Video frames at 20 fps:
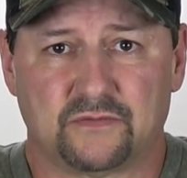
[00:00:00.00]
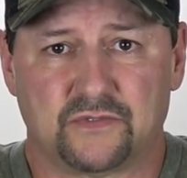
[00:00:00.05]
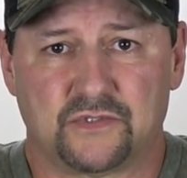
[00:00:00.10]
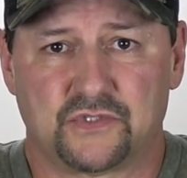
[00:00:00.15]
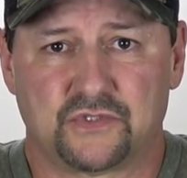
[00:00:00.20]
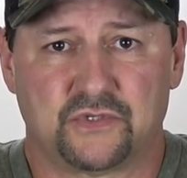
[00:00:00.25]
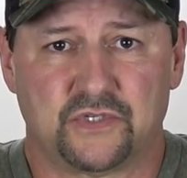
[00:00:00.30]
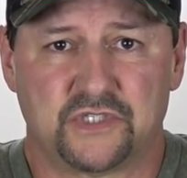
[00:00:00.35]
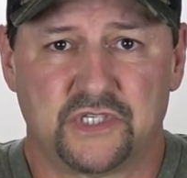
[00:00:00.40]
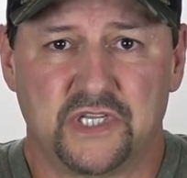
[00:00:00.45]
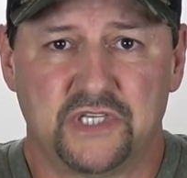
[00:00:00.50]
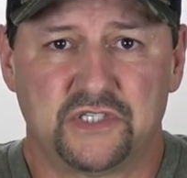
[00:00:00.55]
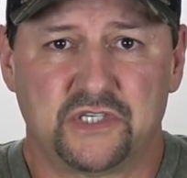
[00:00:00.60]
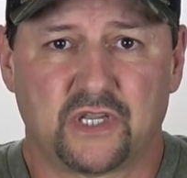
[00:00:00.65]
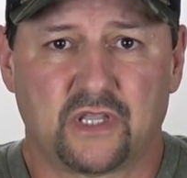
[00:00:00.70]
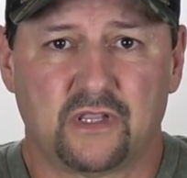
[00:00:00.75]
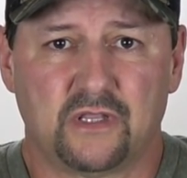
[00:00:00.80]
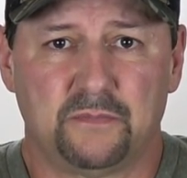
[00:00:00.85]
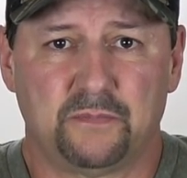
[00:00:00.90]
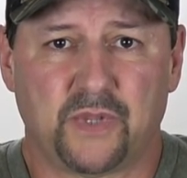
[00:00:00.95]

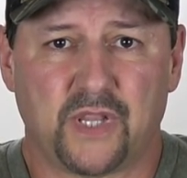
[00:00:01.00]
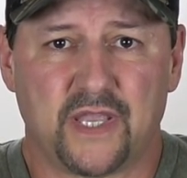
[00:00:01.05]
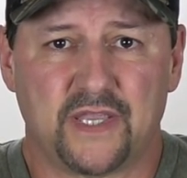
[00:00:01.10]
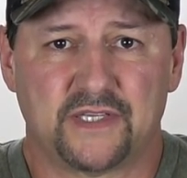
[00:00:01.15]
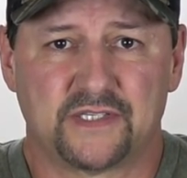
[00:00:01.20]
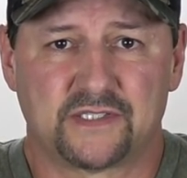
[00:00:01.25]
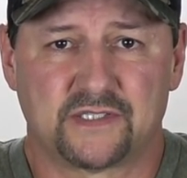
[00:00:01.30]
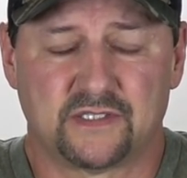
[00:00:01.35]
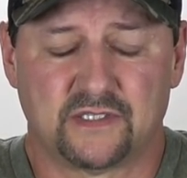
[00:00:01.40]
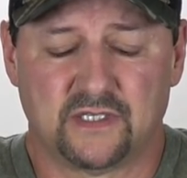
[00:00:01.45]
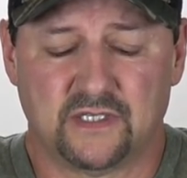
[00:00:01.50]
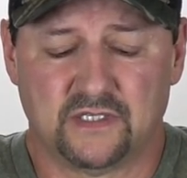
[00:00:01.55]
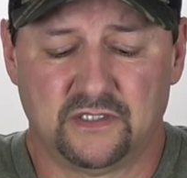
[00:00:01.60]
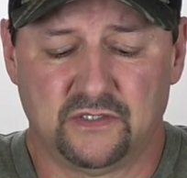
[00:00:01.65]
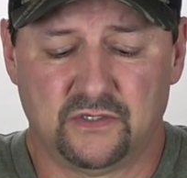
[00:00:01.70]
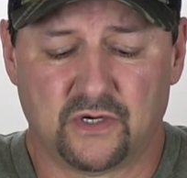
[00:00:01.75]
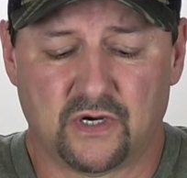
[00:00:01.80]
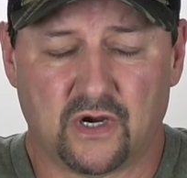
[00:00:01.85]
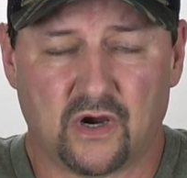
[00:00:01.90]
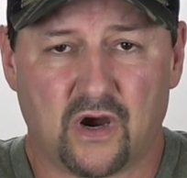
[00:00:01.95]
strategically placed in
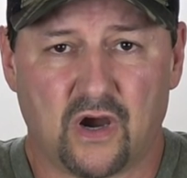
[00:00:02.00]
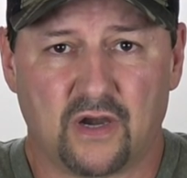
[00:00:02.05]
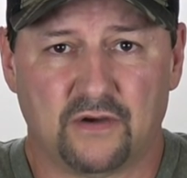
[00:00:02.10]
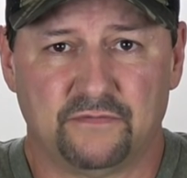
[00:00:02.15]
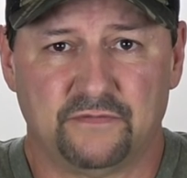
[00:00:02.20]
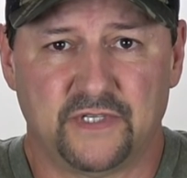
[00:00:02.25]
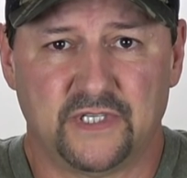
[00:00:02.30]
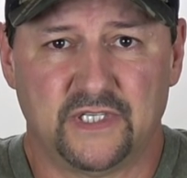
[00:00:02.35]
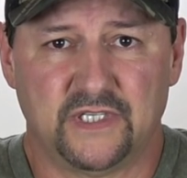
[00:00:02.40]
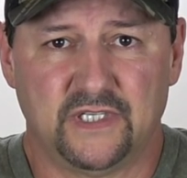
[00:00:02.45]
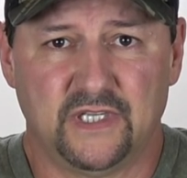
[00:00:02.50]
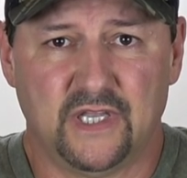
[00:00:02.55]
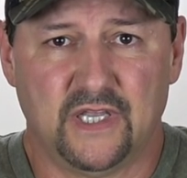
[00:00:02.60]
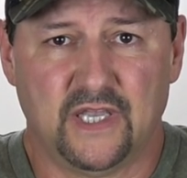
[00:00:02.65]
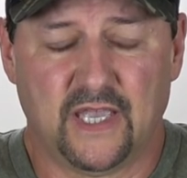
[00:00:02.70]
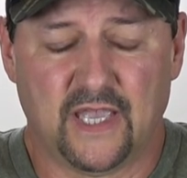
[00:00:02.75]
your RV